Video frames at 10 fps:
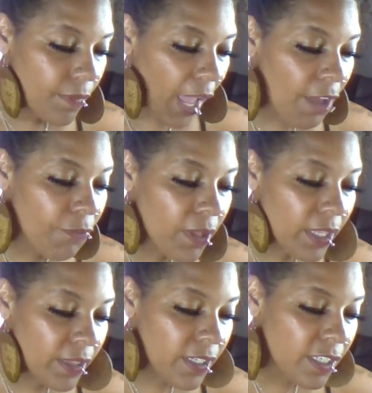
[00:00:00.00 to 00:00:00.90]
I feel
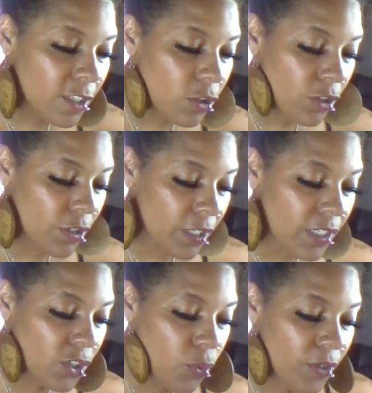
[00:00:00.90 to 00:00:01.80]
like this is to,
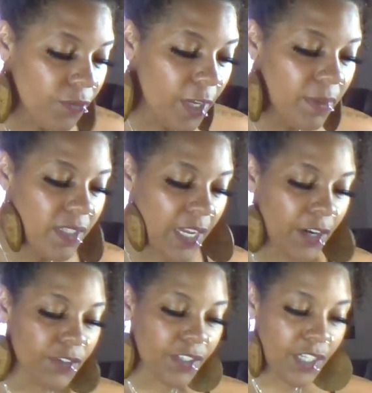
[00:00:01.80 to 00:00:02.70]
this twin flame is
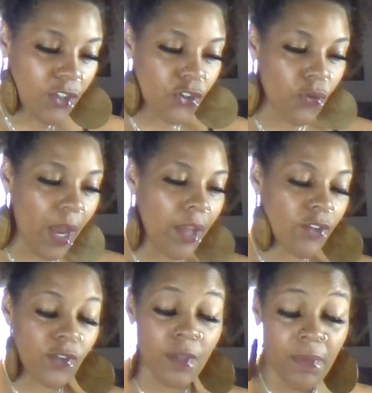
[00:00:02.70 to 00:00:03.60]
here to teach you how.
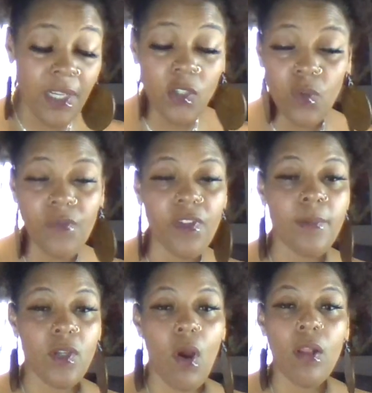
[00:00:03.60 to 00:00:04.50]
To me, twin
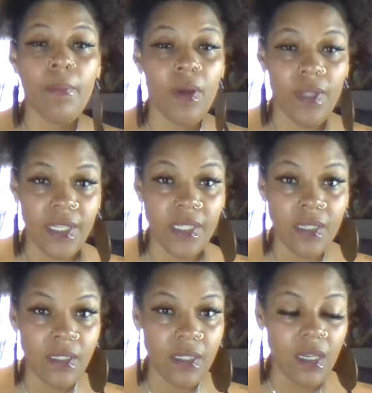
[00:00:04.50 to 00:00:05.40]
flames are all about
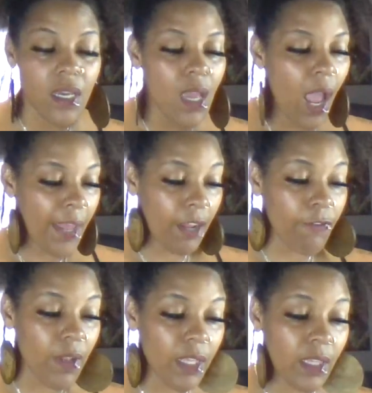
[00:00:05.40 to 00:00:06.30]
lessons. And I
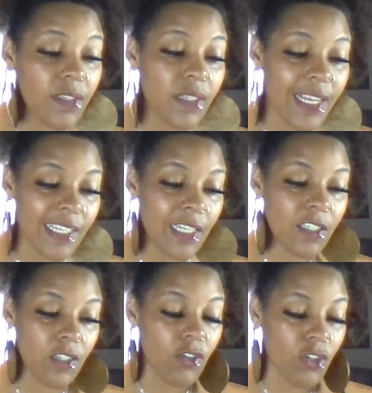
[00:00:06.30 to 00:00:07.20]
feel like this lesson is
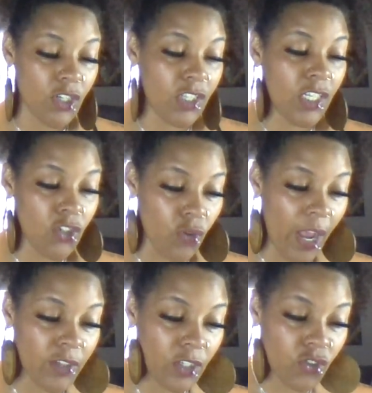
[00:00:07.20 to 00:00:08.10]
to, to teach you
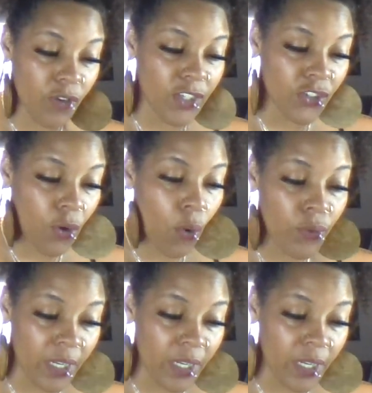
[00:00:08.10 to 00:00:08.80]
how to trust your own